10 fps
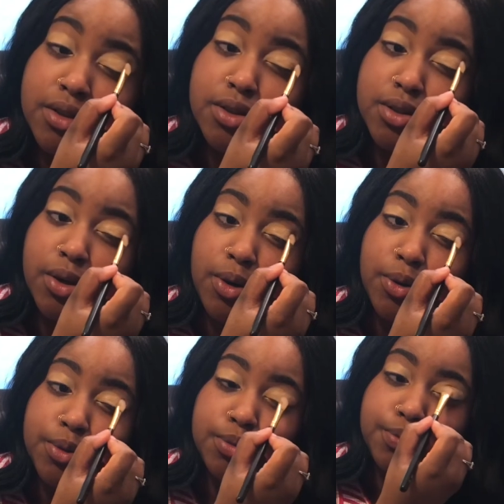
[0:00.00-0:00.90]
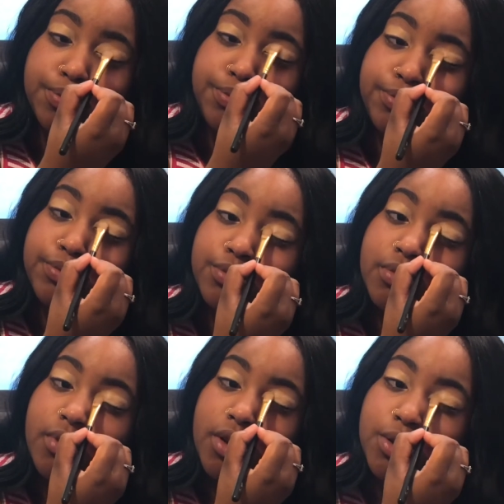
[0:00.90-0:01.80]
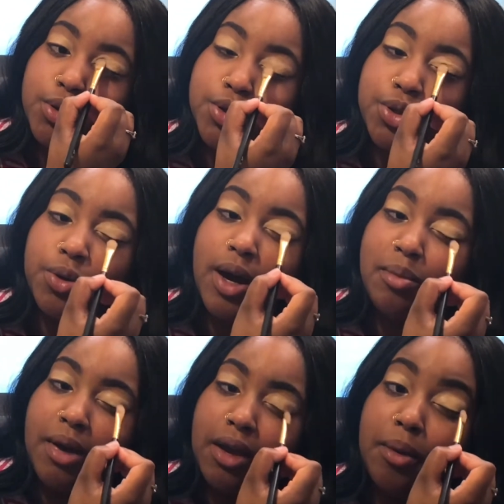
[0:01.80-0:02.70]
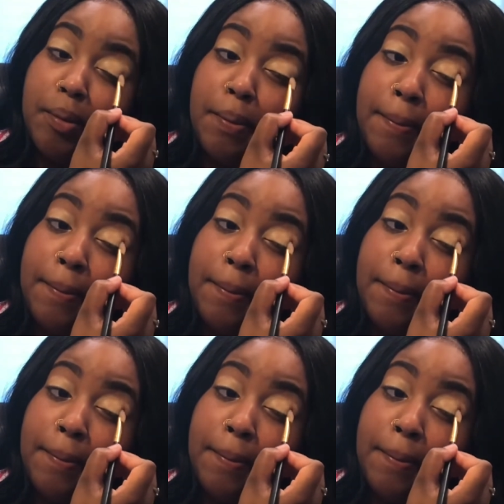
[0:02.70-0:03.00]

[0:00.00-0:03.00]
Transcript: So shoot, I might.